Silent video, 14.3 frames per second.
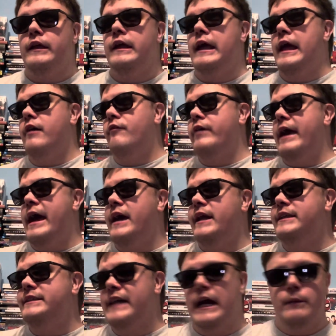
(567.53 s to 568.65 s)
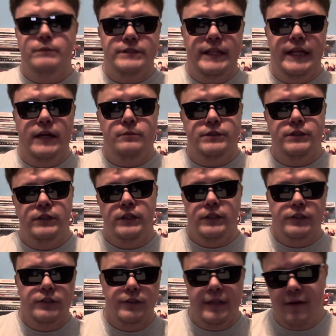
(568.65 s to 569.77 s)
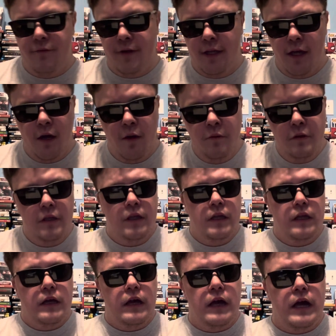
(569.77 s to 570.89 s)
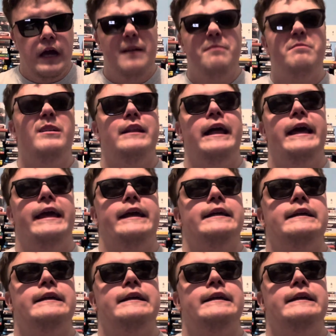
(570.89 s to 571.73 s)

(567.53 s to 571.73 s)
have added timestamps to that video. But like,